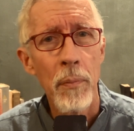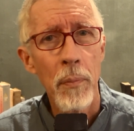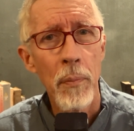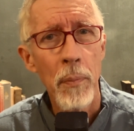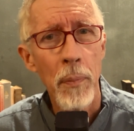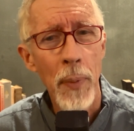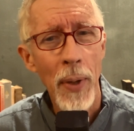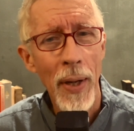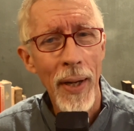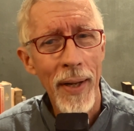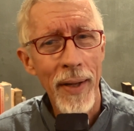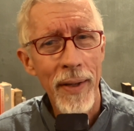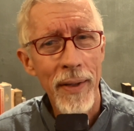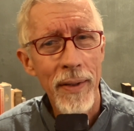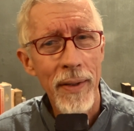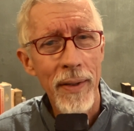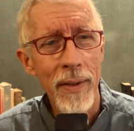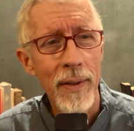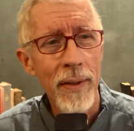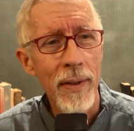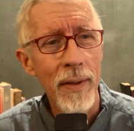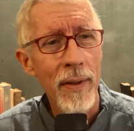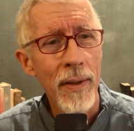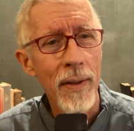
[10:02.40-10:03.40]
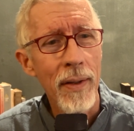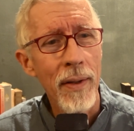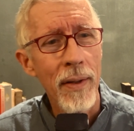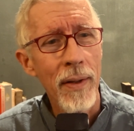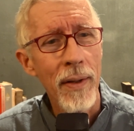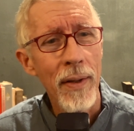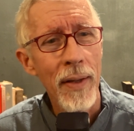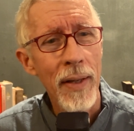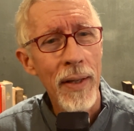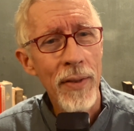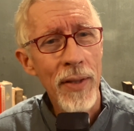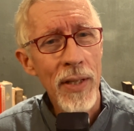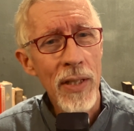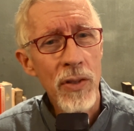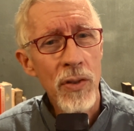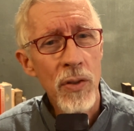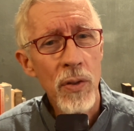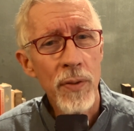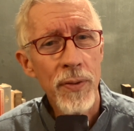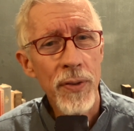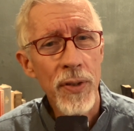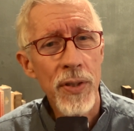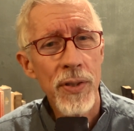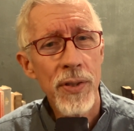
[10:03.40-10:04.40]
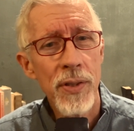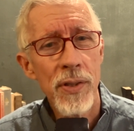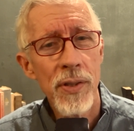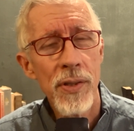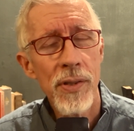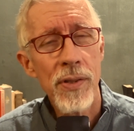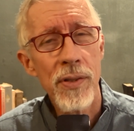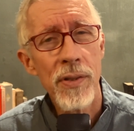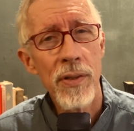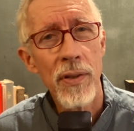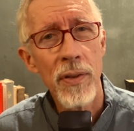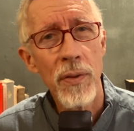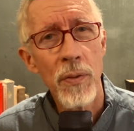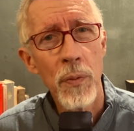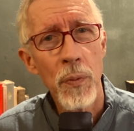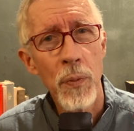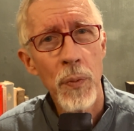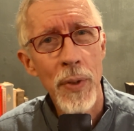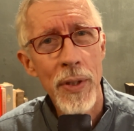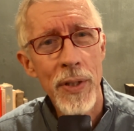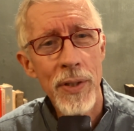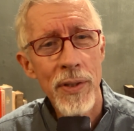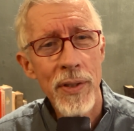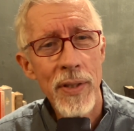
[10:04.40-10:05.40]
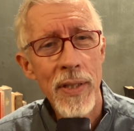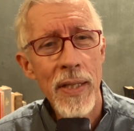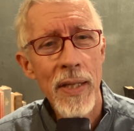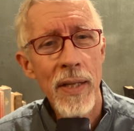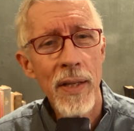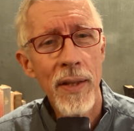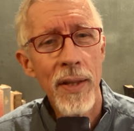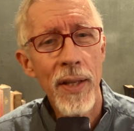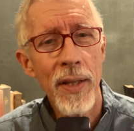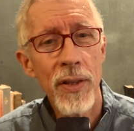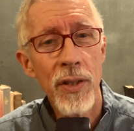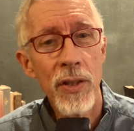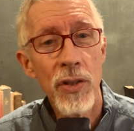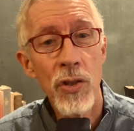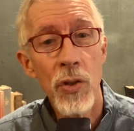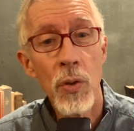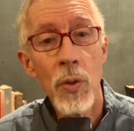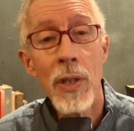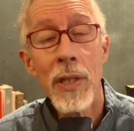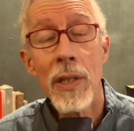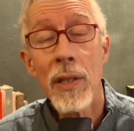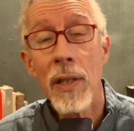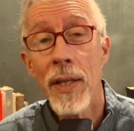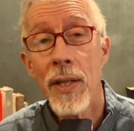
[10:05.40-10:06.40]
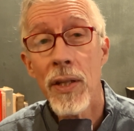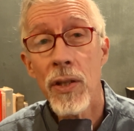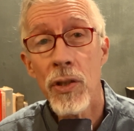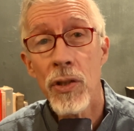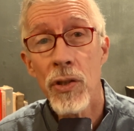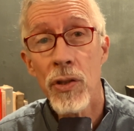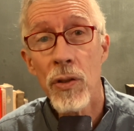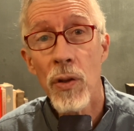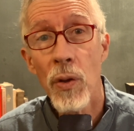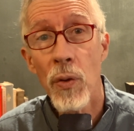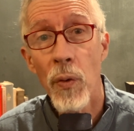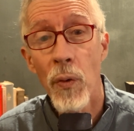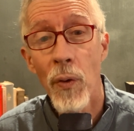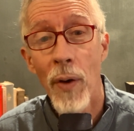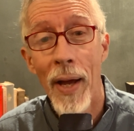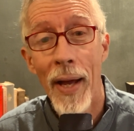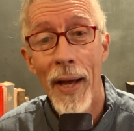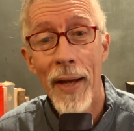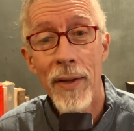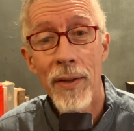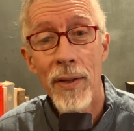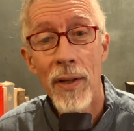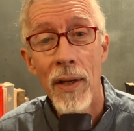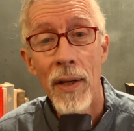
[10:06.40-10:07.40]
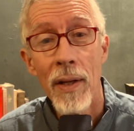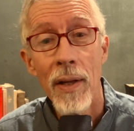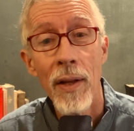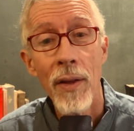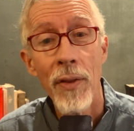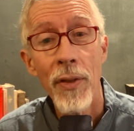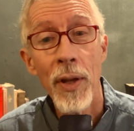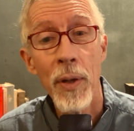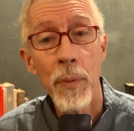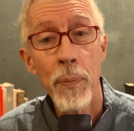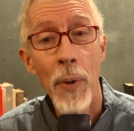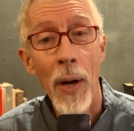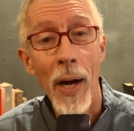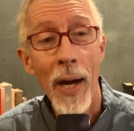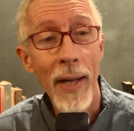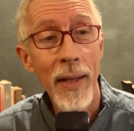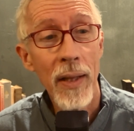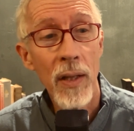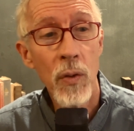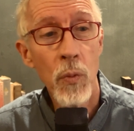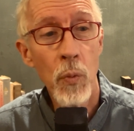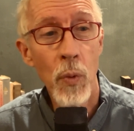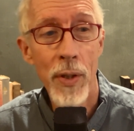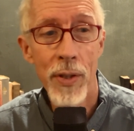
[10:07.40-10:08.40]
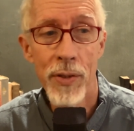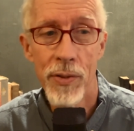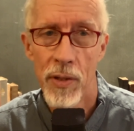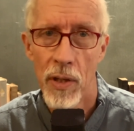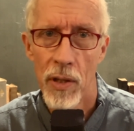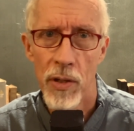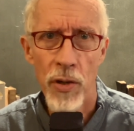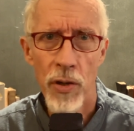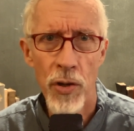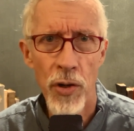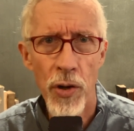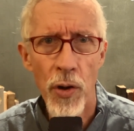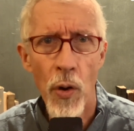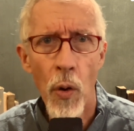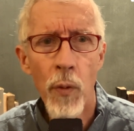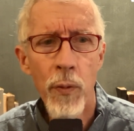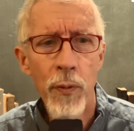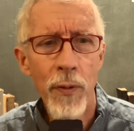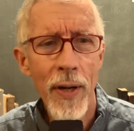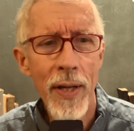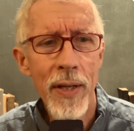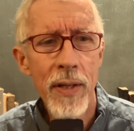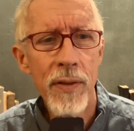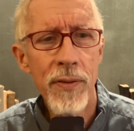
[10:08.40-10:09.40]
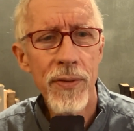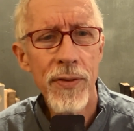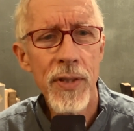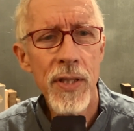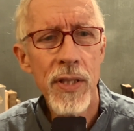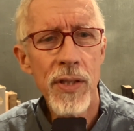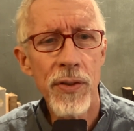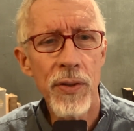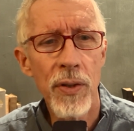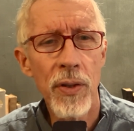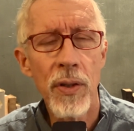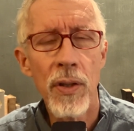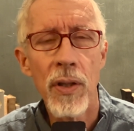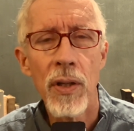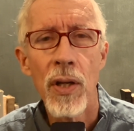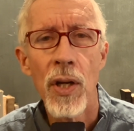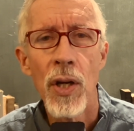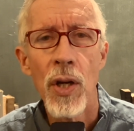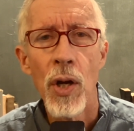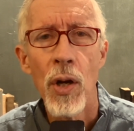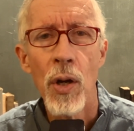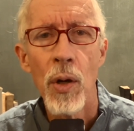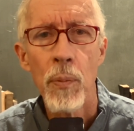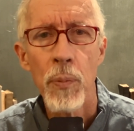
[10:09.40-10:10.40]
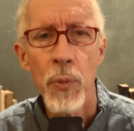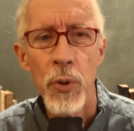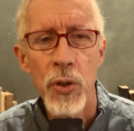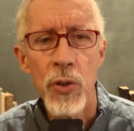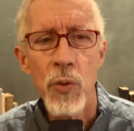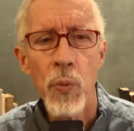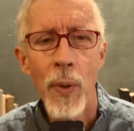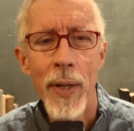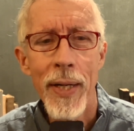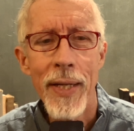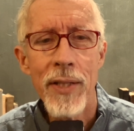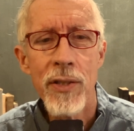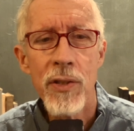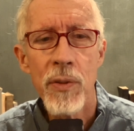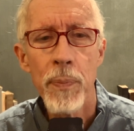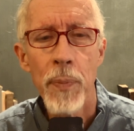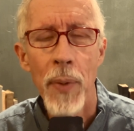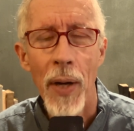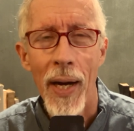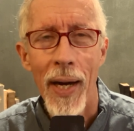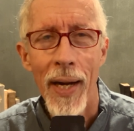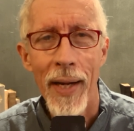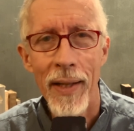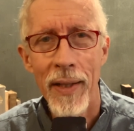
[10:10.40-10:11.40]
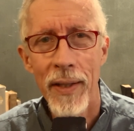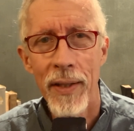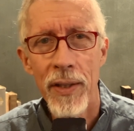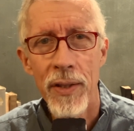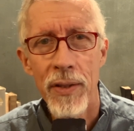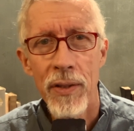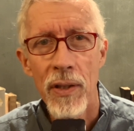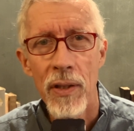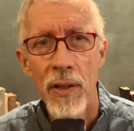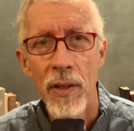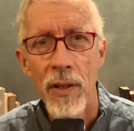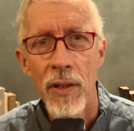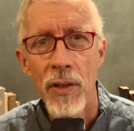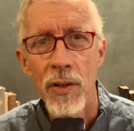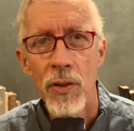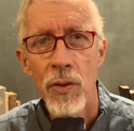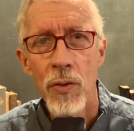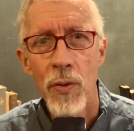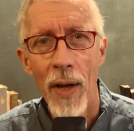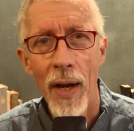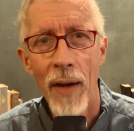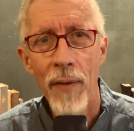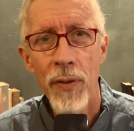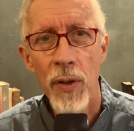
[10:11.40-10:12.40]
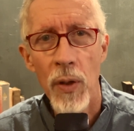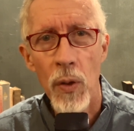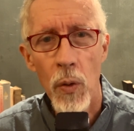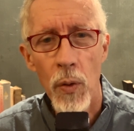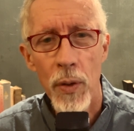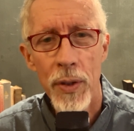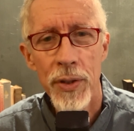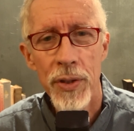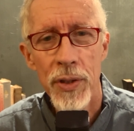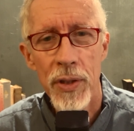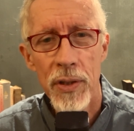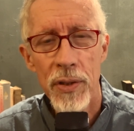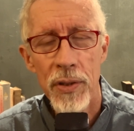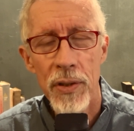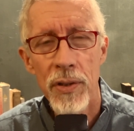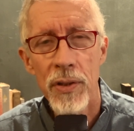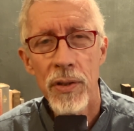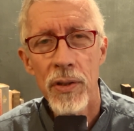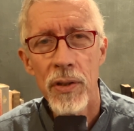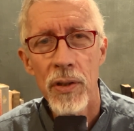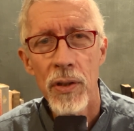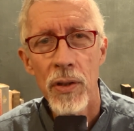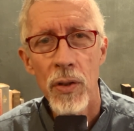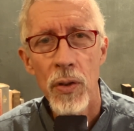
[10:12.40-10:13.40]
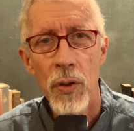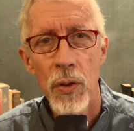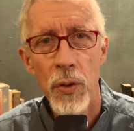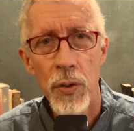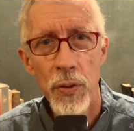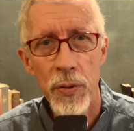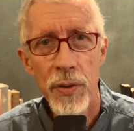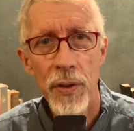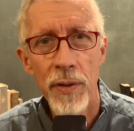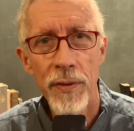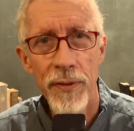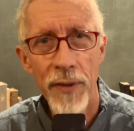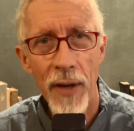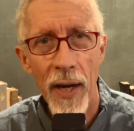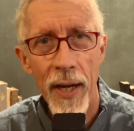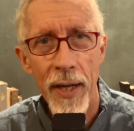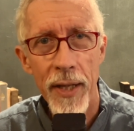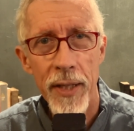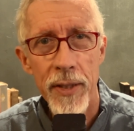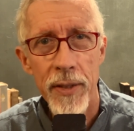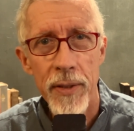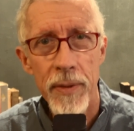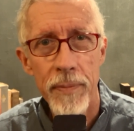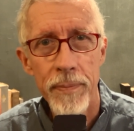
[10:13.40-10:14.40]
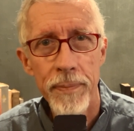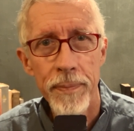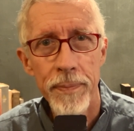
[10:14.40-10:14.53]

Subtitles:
But in these two verses, we see that the Jewish leaders' threat that Pilate was no friend of Caesar persuades Pilate to have the Lord Jesus crucified.